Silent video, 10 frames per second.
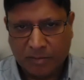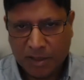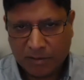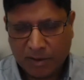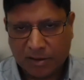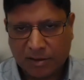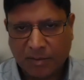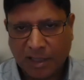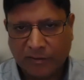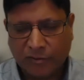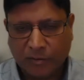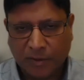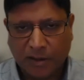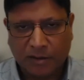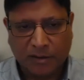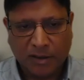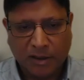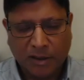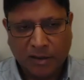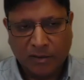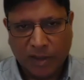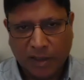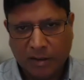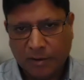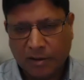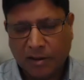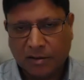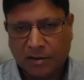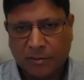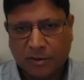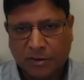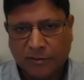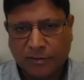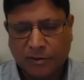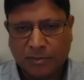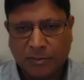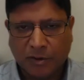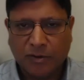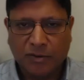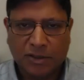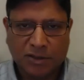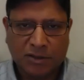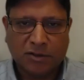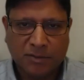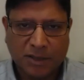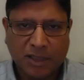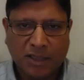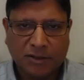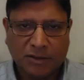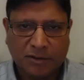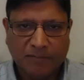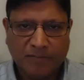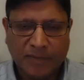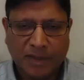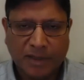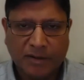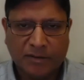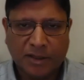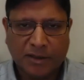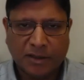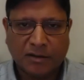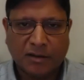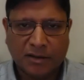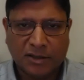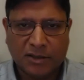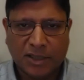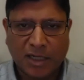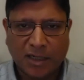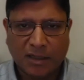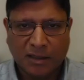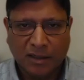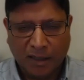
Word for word: Metering is the platform layer. We enable our customers to first put usage instrumentation into their technology stack.